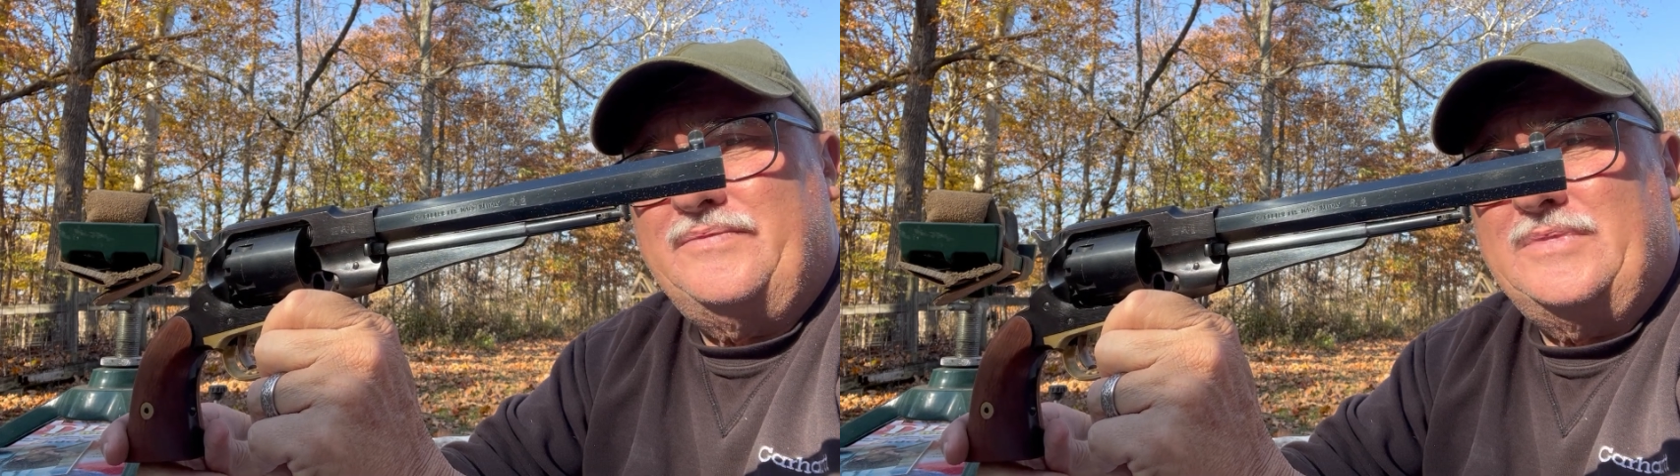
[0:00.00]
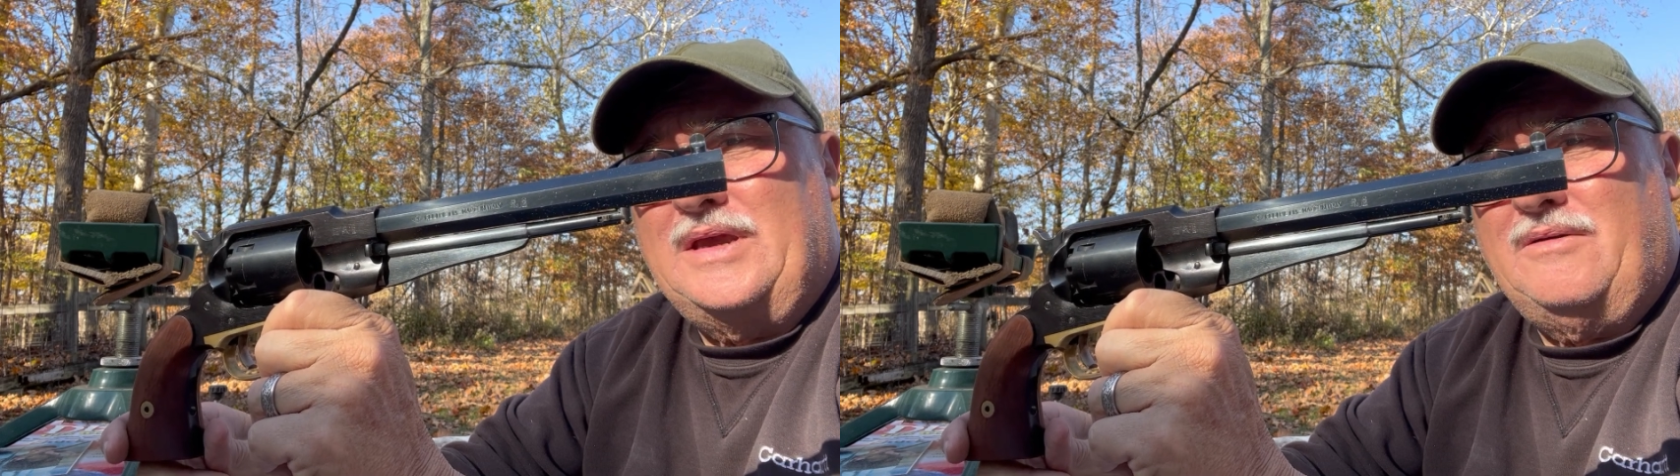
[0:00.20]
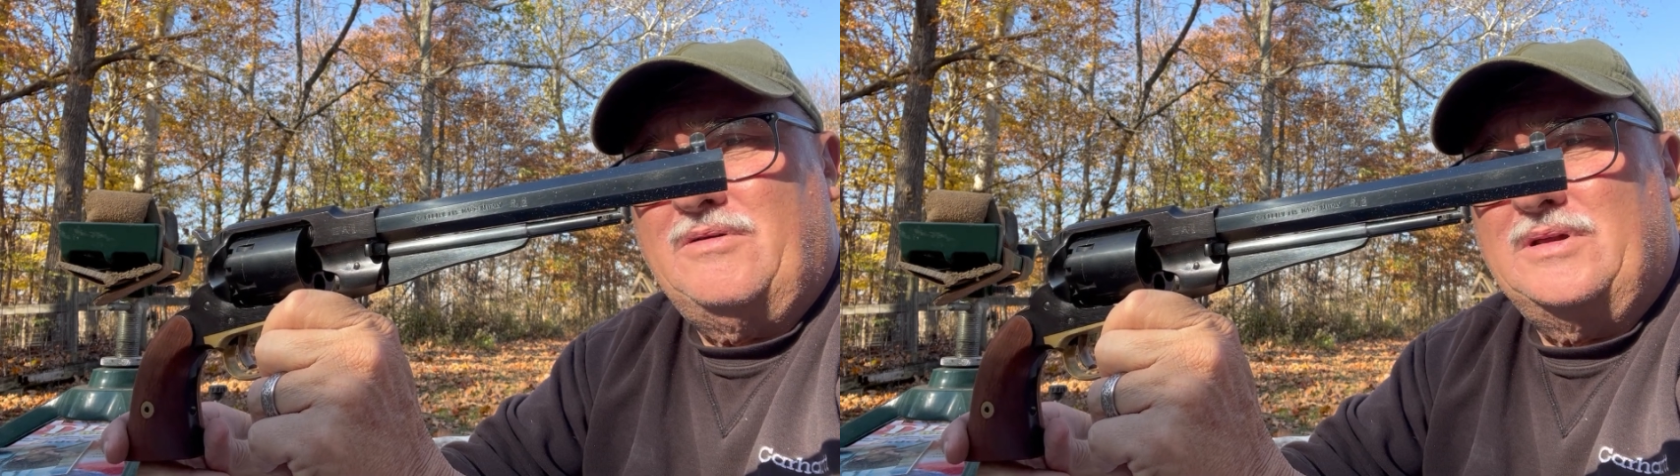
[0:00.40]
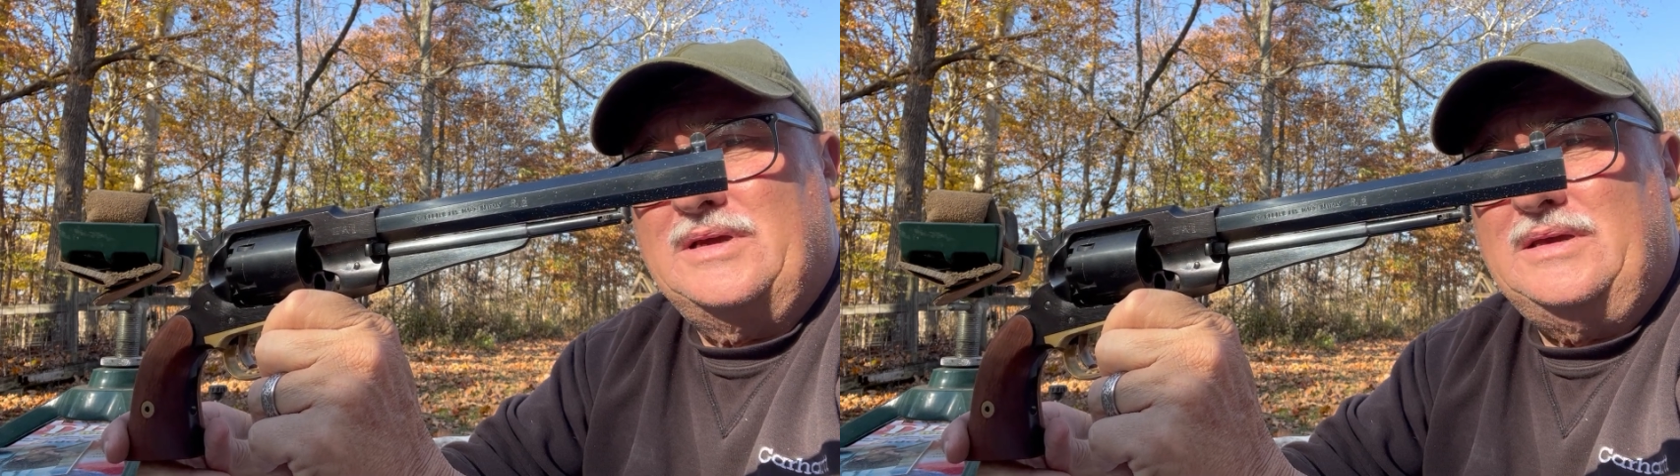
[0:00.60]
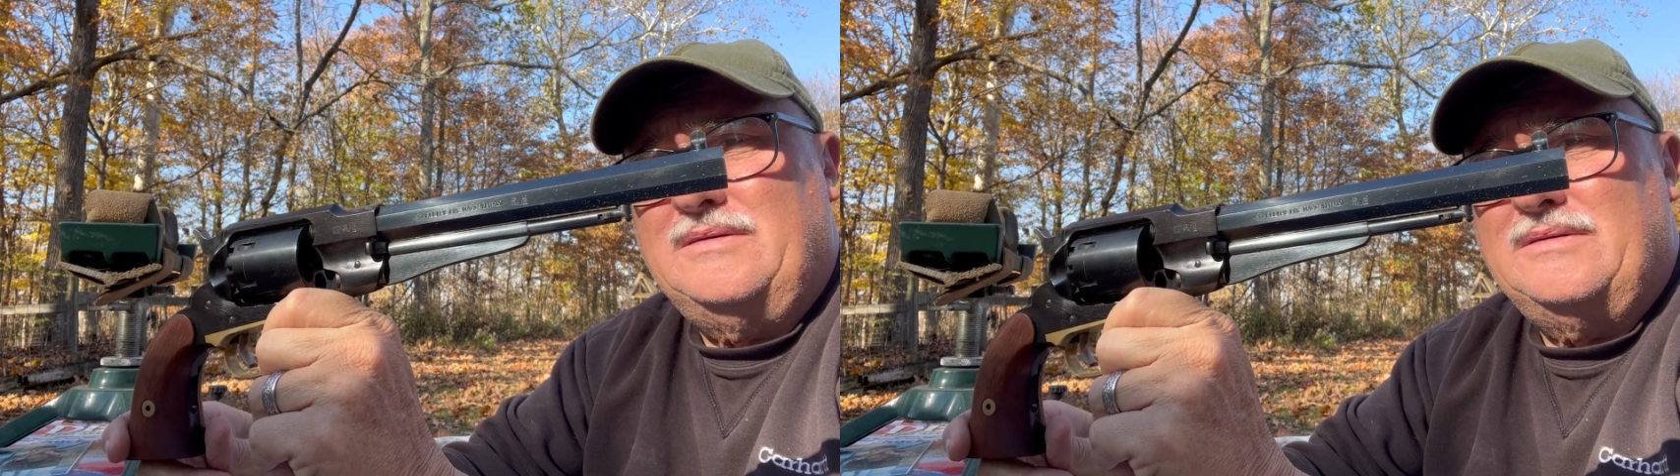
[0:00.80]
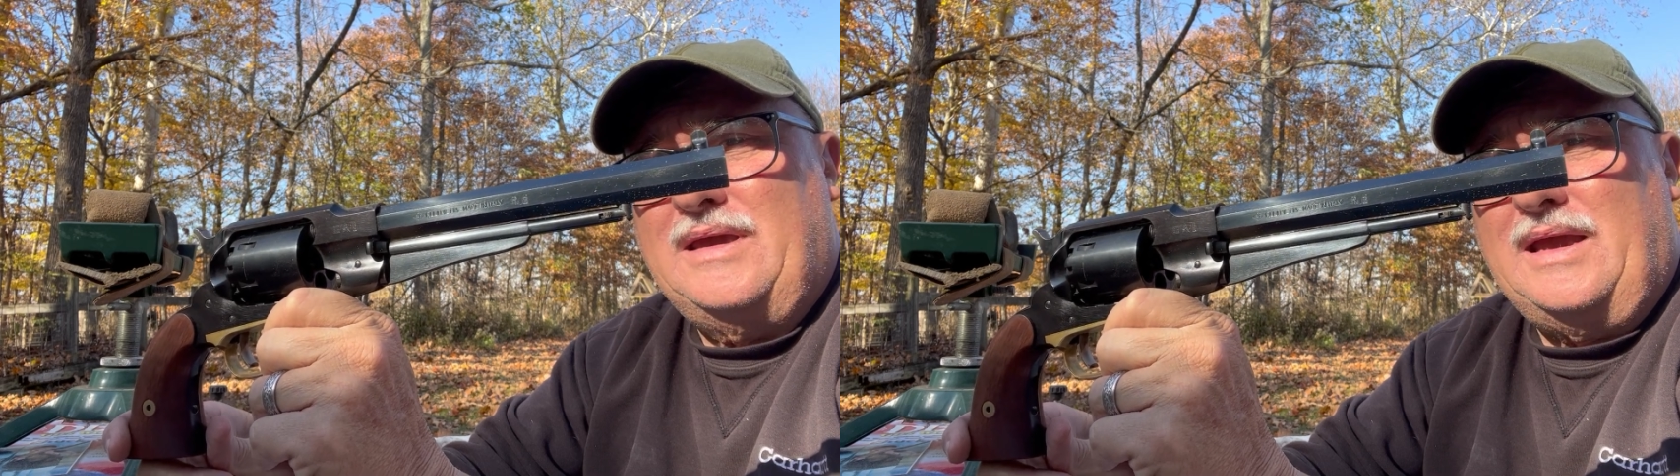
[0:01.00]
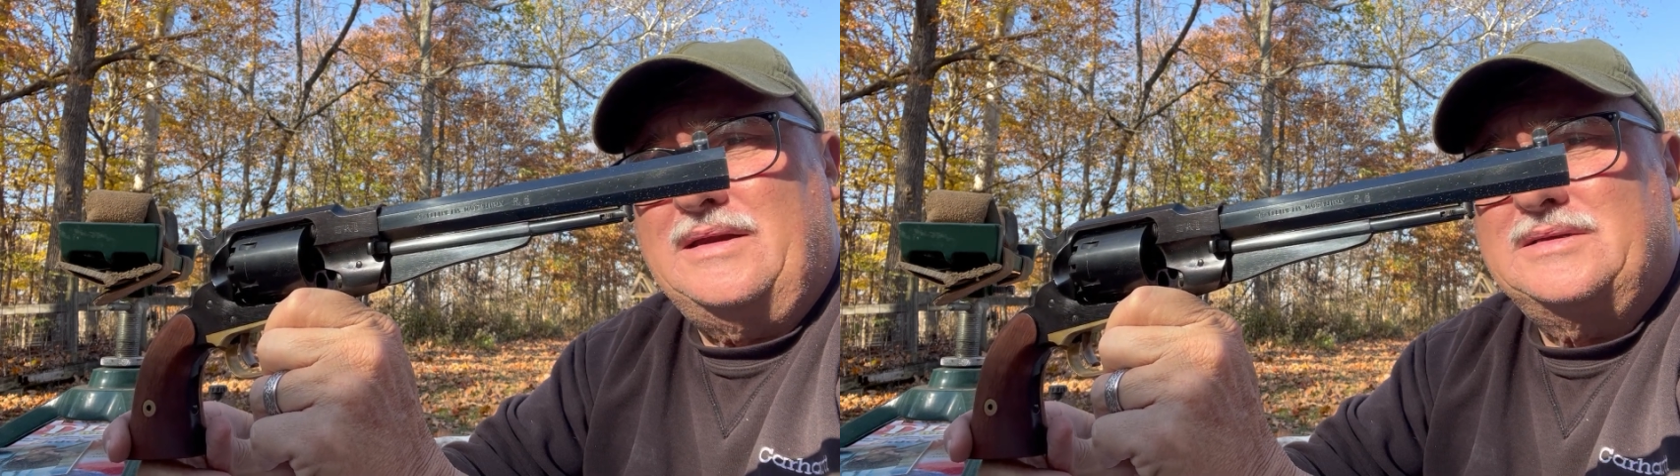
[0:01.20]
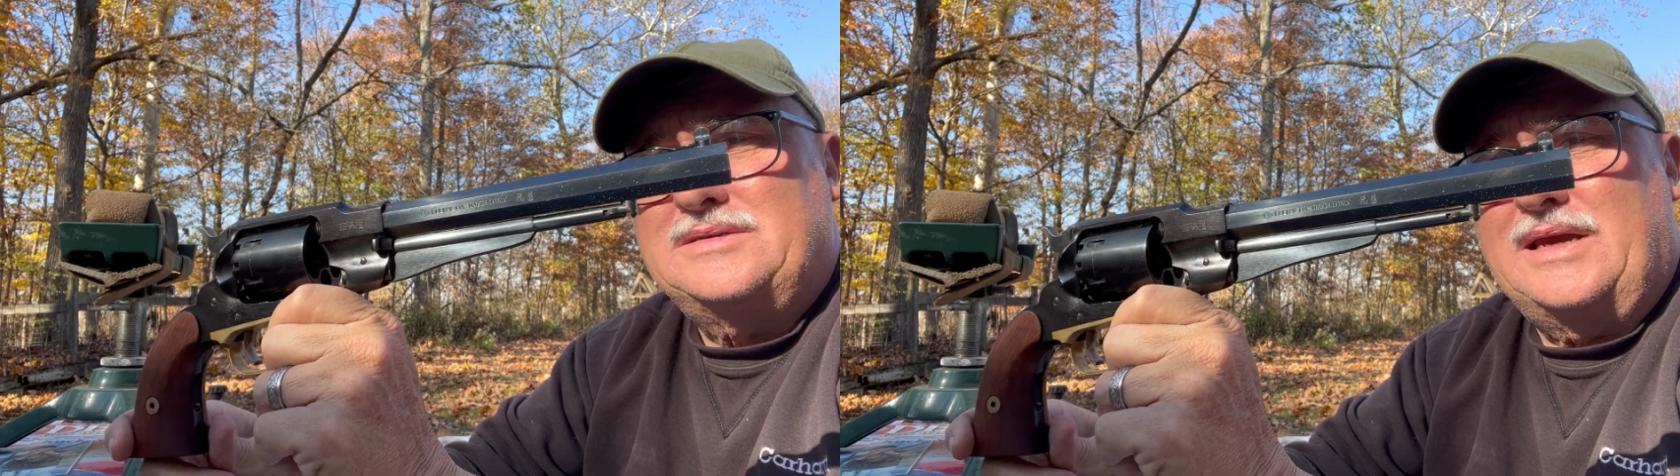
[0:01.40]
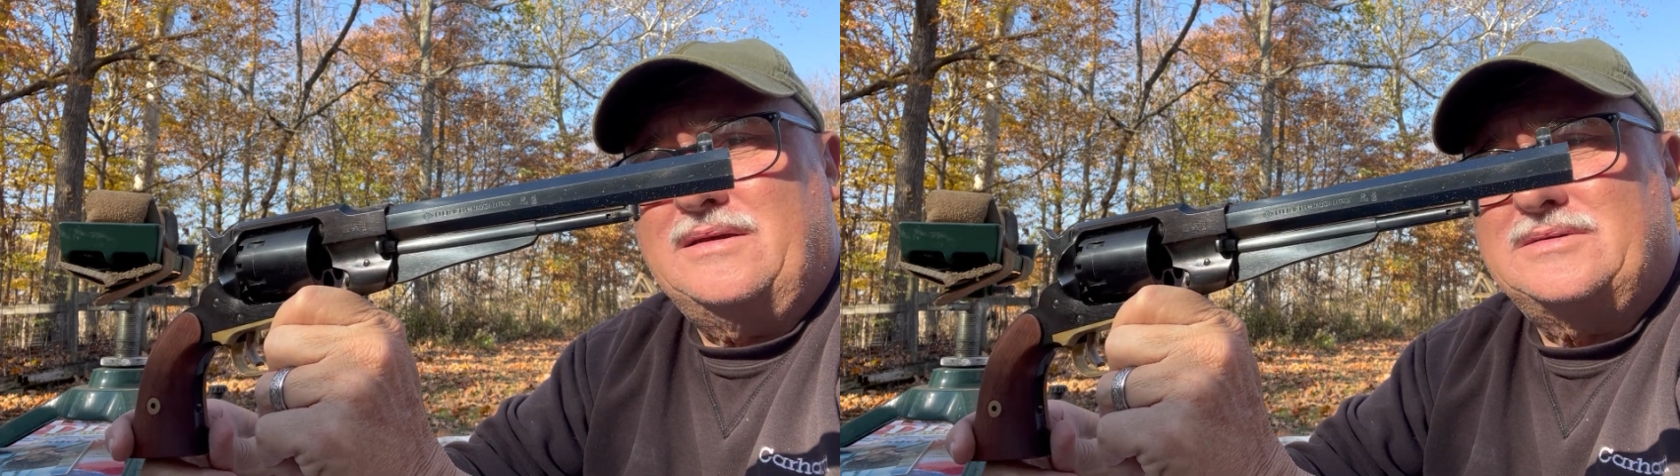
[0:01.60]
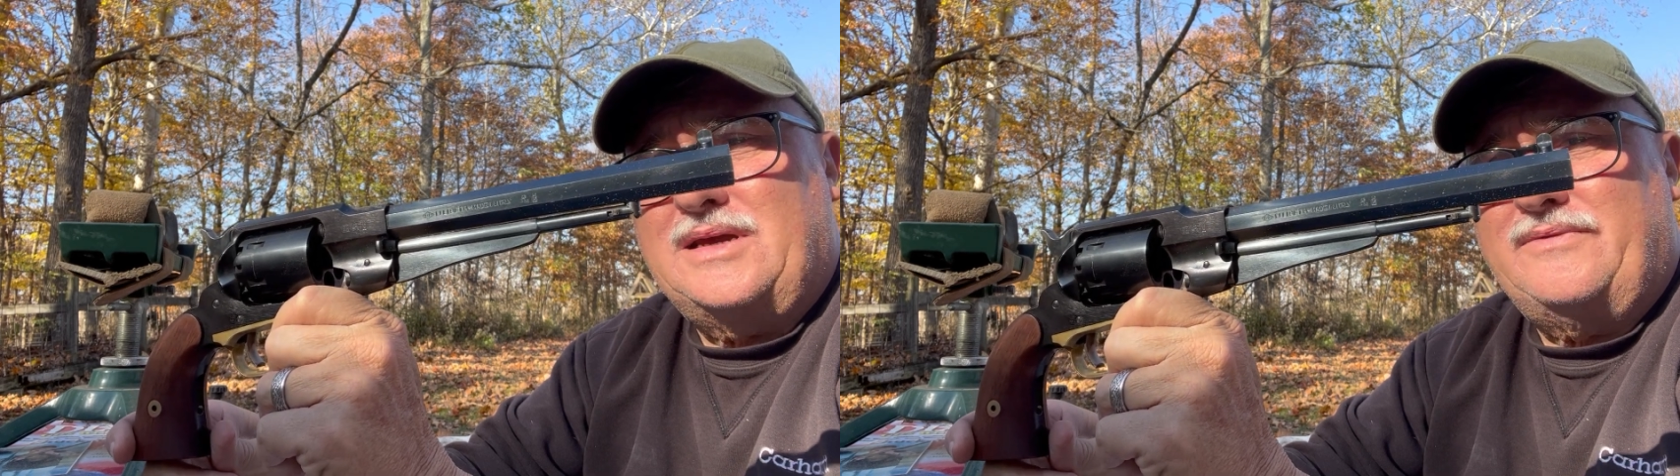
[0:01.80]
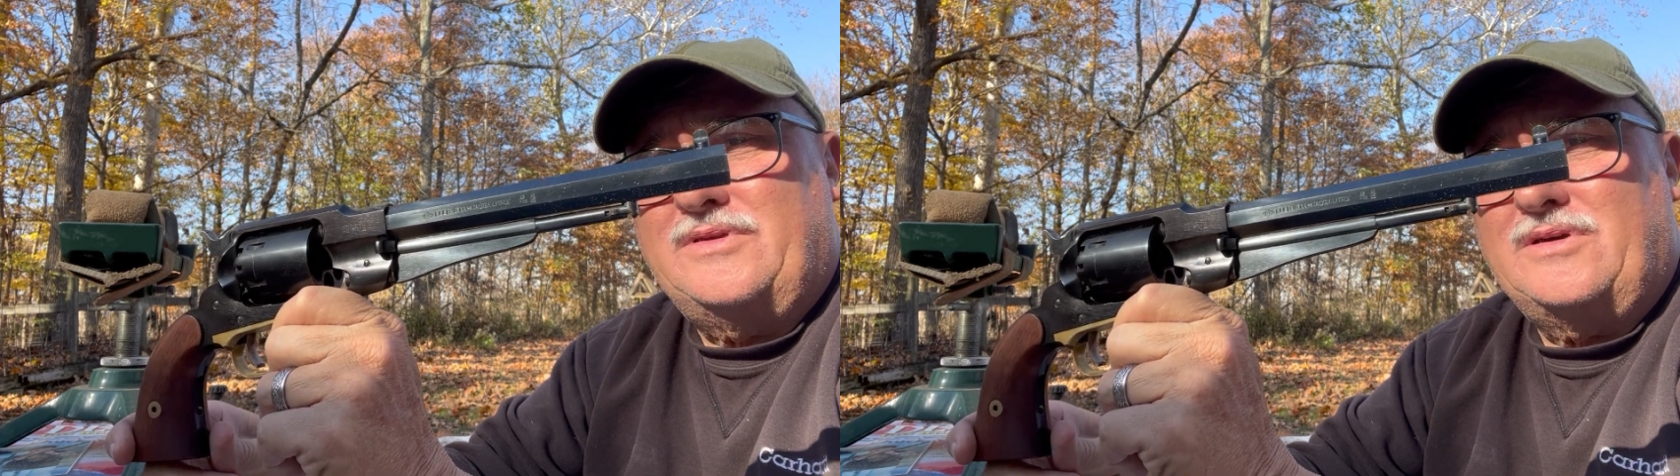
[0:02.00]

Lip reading: They really gained in sales after the